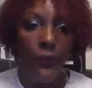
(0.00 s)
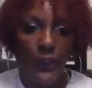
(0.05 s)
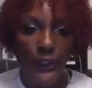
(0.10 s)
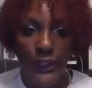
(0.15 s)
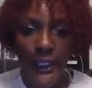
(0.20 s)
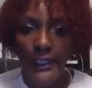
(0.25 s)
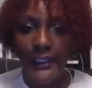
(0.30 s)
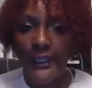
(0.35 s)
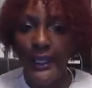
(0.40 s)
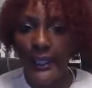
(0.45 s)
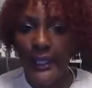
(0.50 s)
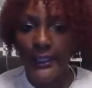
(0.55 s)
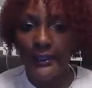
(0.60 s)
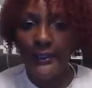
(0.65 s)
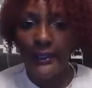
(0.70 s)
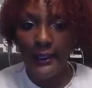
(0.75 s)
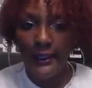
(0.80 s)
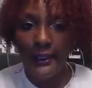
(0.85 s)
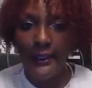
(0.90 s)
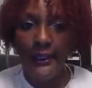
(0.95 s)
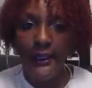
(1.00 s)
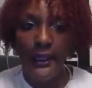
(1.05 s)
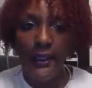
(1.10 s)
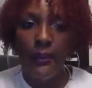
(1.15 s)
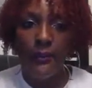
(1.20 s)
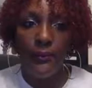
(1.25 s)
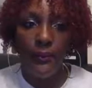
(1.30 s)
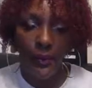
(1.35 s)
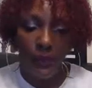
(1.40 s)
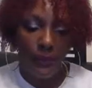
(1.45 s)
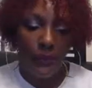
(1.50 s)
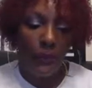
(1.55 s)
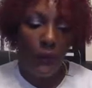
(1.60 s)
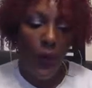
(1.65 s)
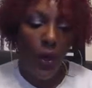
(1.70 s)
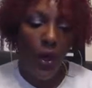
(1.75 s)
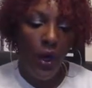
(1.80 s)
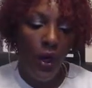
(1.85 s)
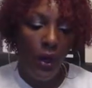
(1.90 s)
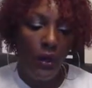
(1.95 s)
which they say that's the contempt
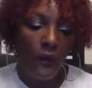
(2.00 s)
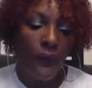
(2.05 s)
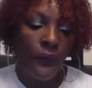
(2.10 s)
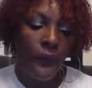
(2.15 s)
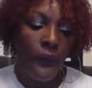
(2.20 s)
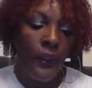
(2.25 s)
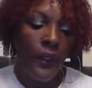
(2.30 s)
part,